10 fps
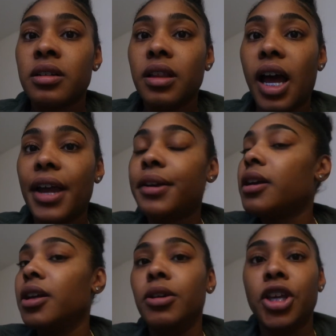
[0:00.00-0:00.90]
Like,
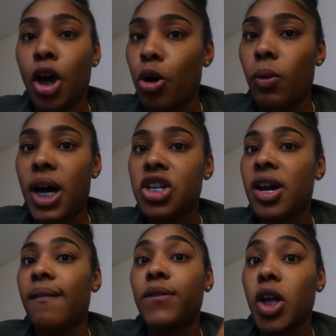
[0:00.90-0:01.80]
yo, I
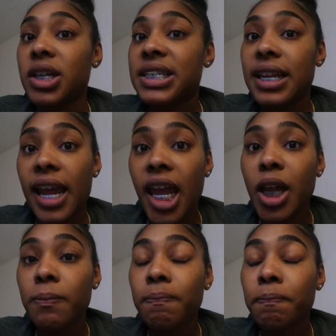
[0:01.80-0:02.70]
try to floss today.